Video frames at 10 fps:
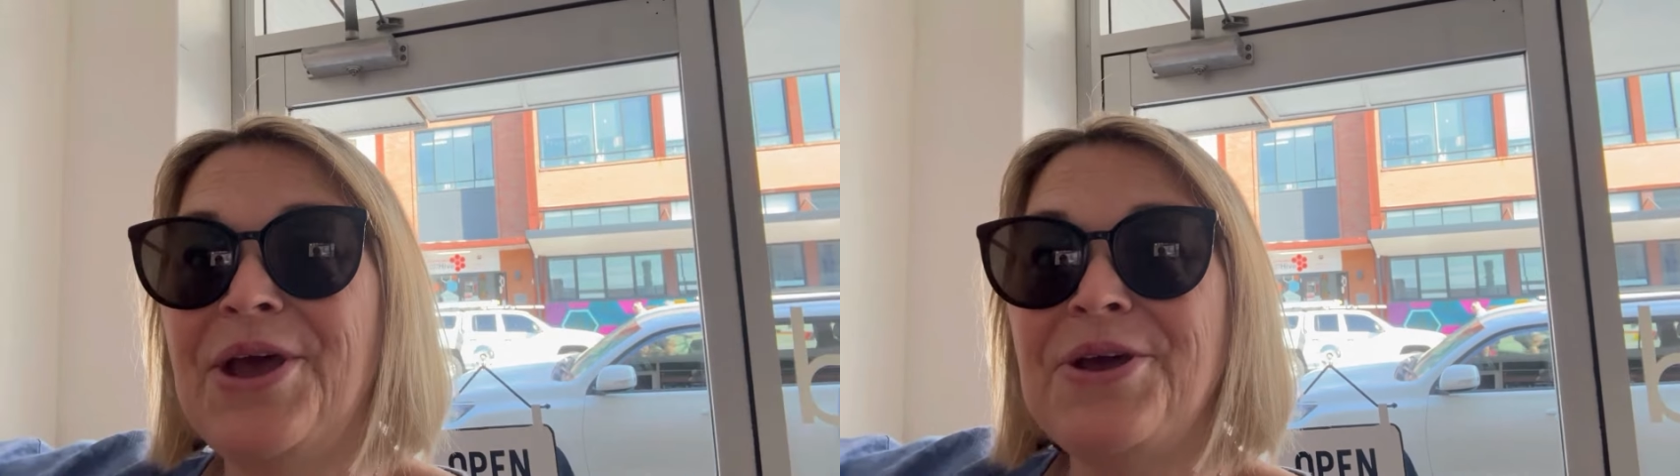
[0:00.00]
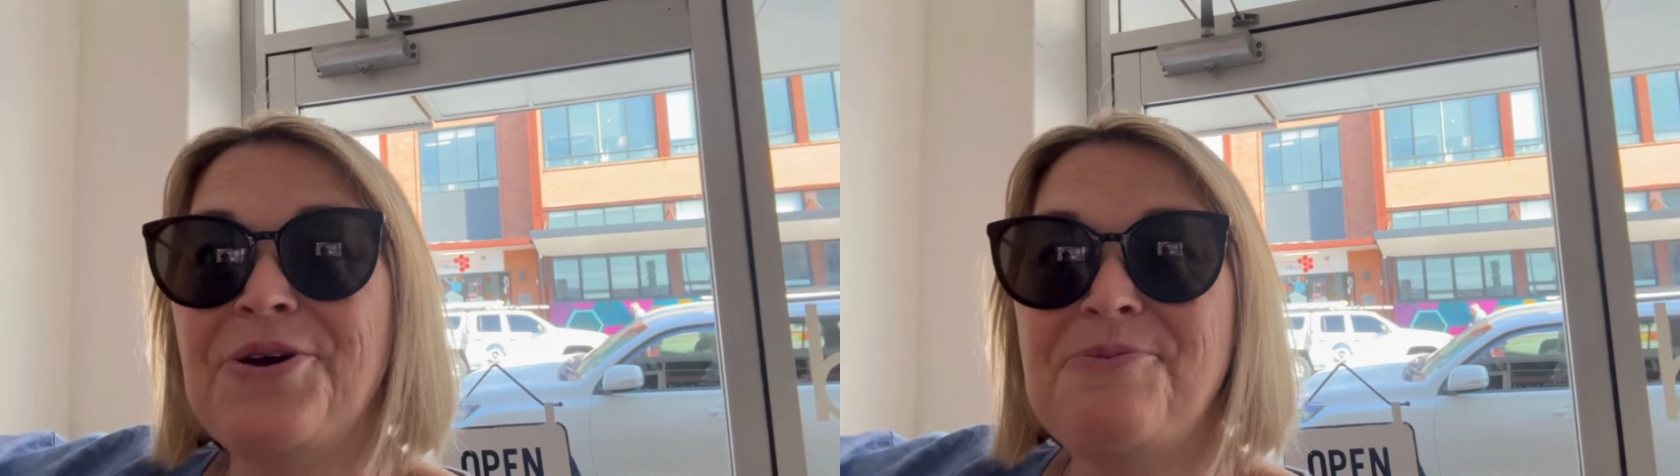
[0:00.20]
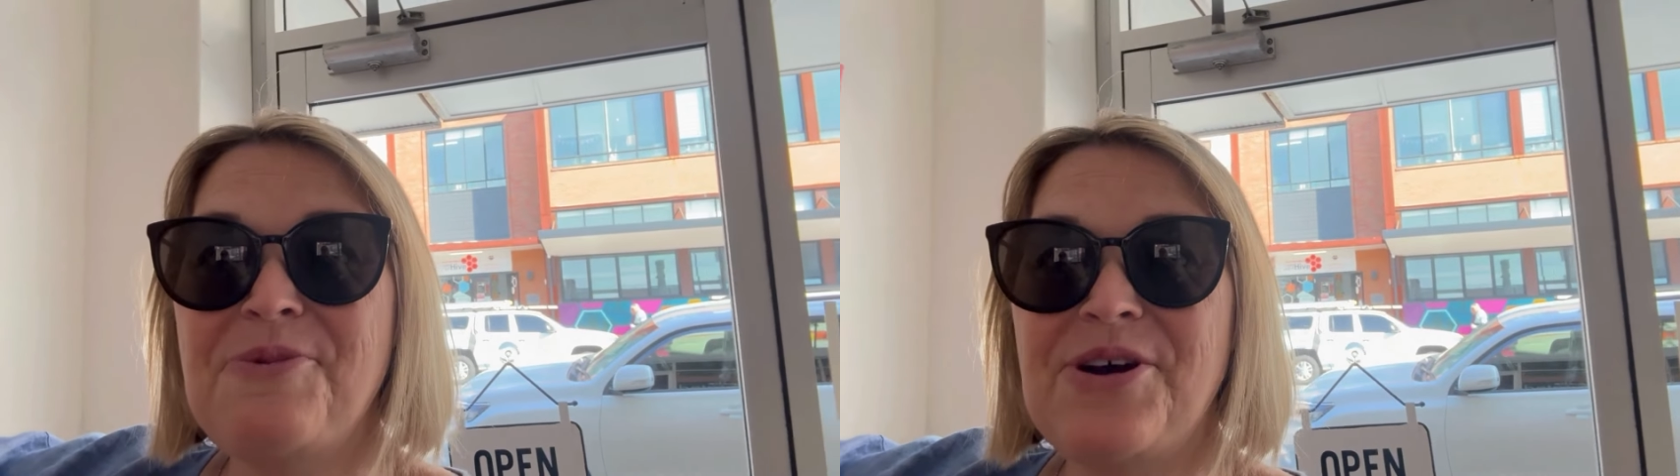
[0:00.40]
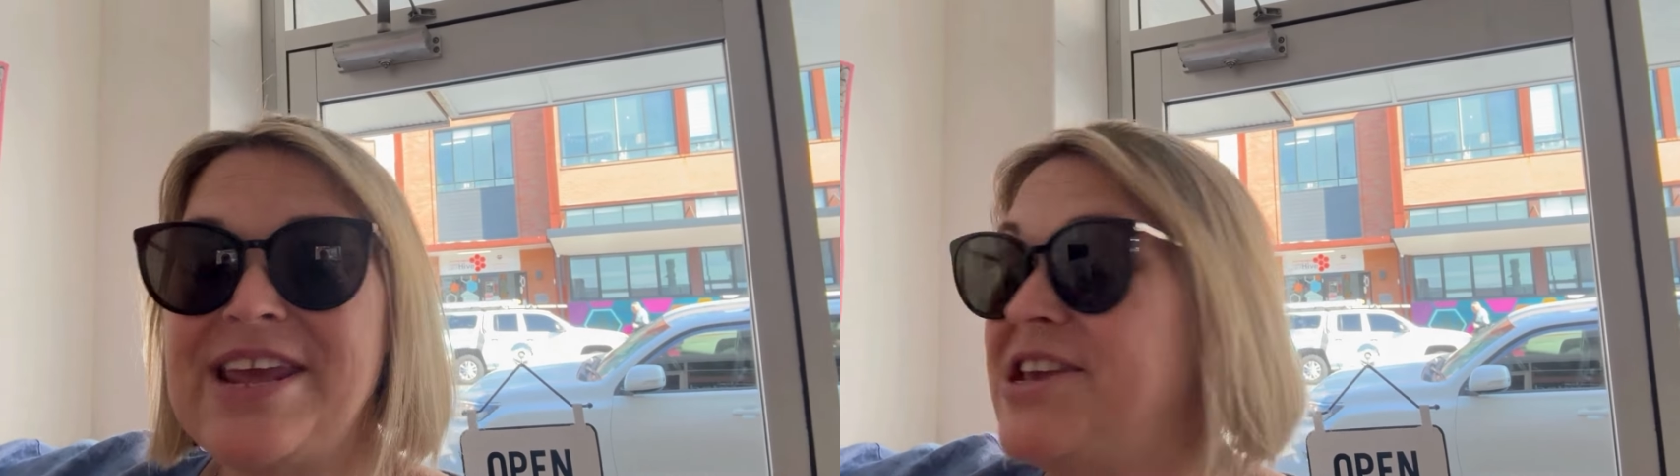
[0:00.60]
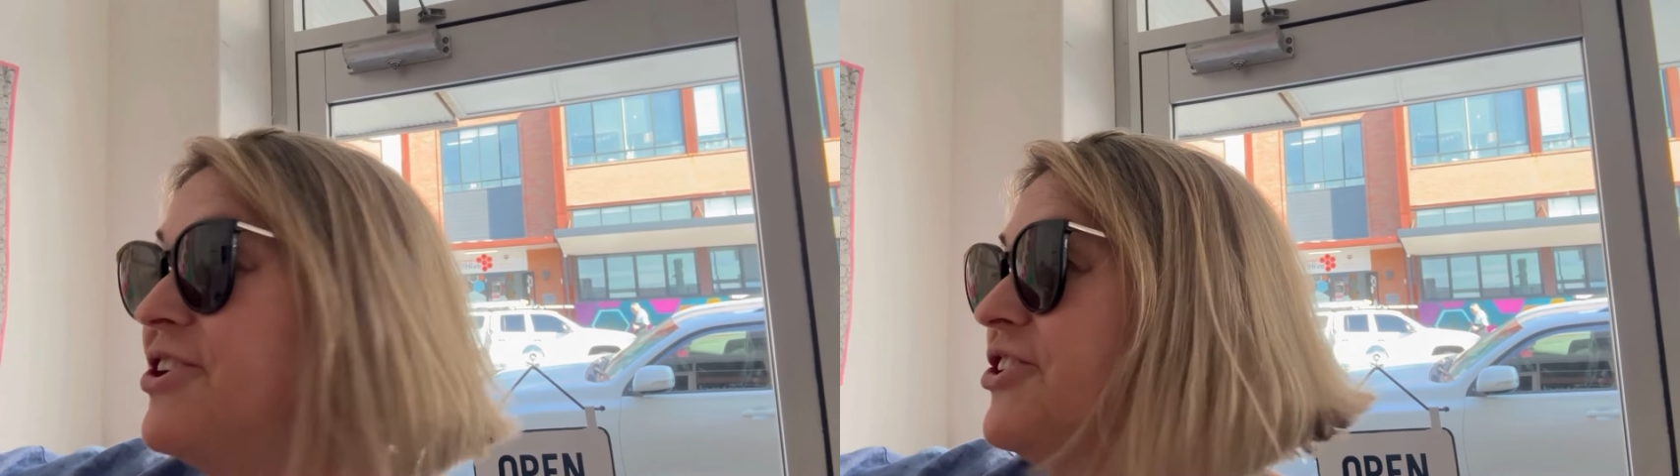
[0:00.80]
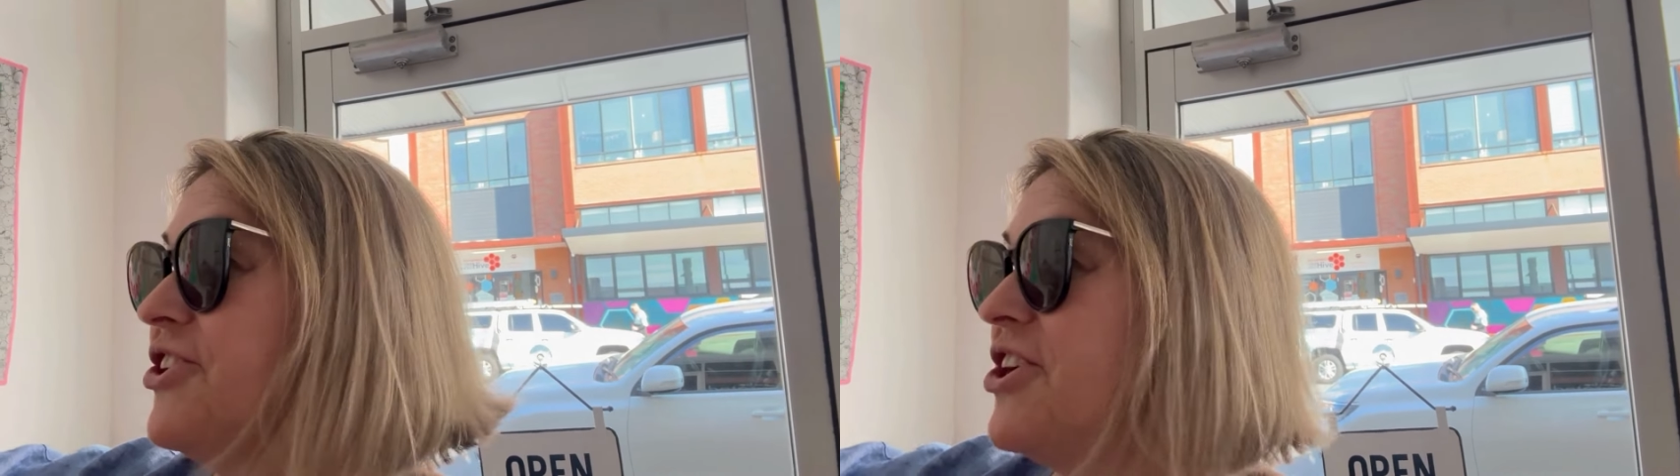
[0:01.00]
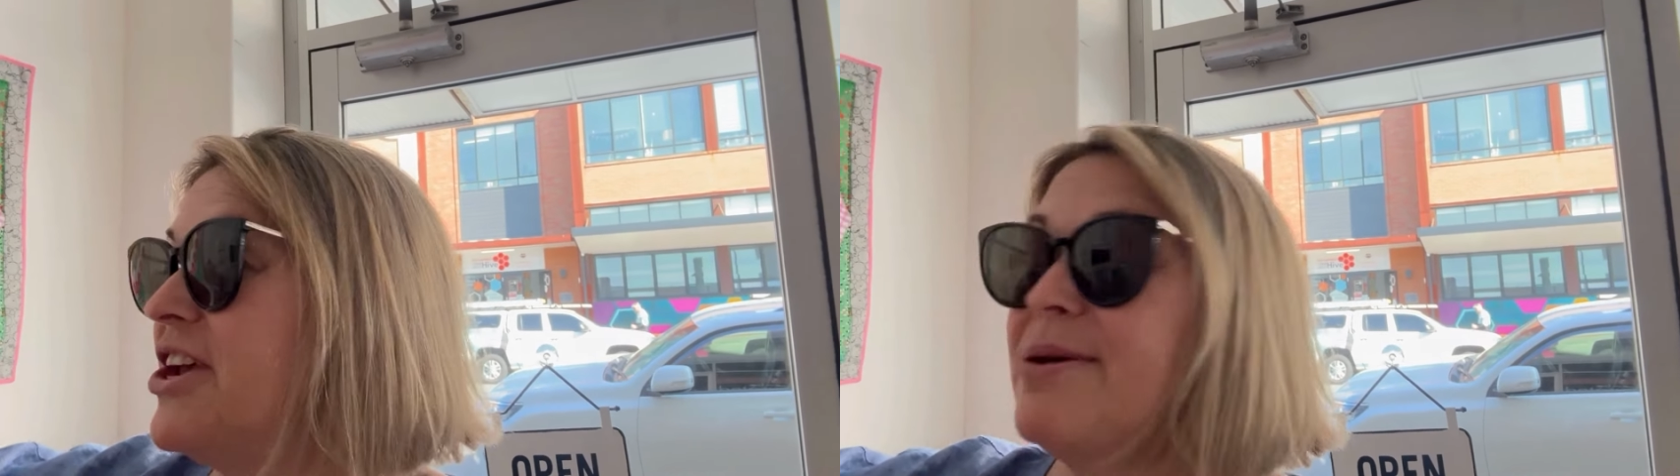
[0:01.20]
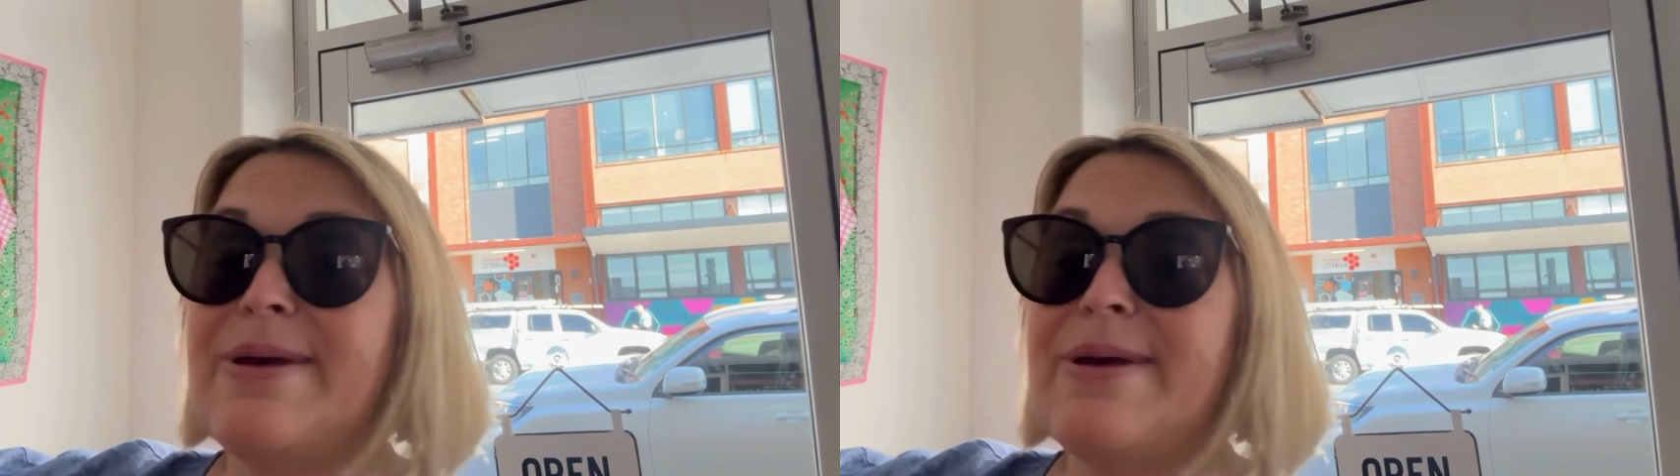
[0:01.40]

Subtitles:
Good morning, YouTube.